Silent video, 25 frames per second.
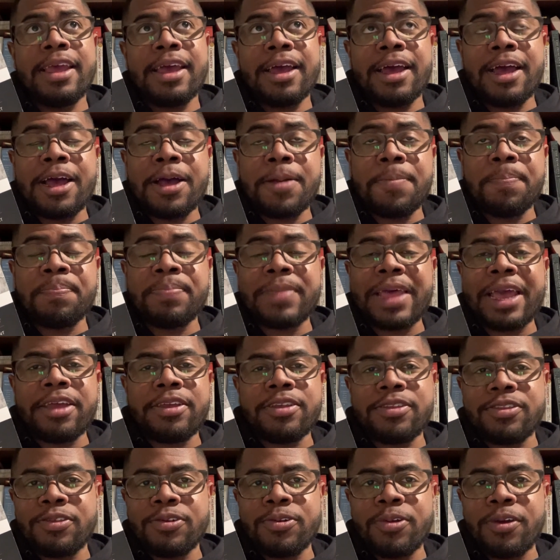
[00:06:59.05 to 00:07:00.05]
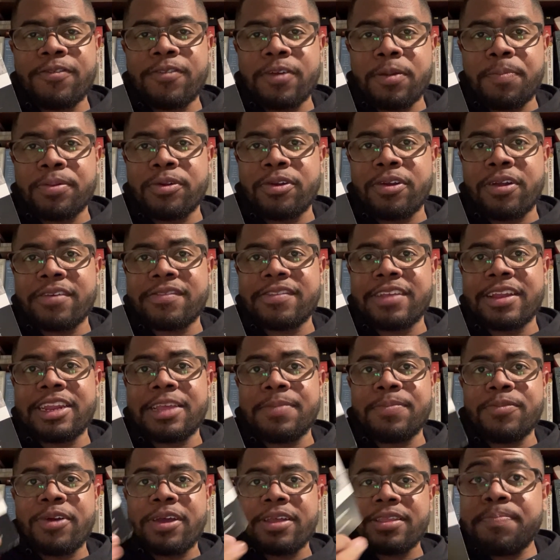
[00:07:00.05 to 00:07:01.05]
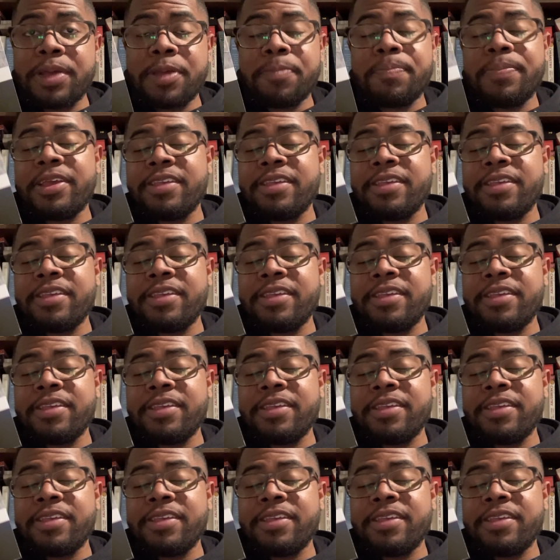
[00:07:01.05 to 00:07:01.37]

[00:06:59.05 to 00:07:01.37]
I don't know if I pronounced that name right, but